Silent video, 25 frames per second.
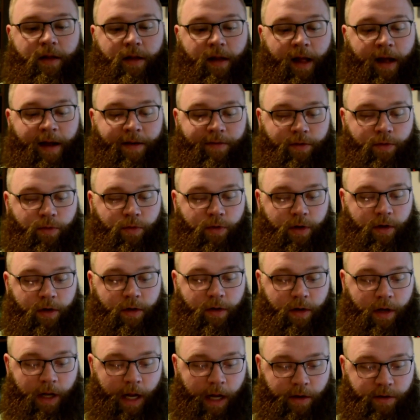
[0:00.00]
everyone
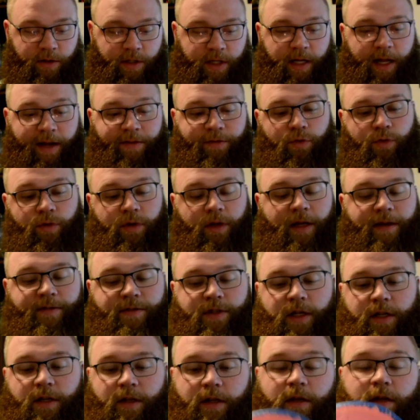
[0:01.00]
knows it, everyone loves
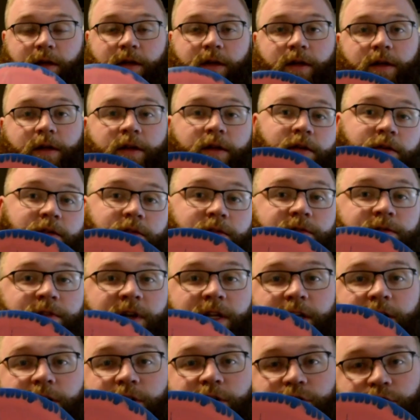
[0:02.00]
it,
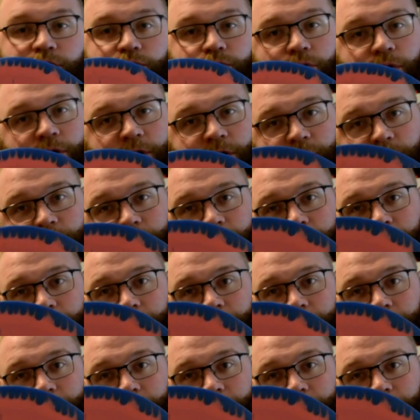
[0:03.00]
Vinny Destroyer.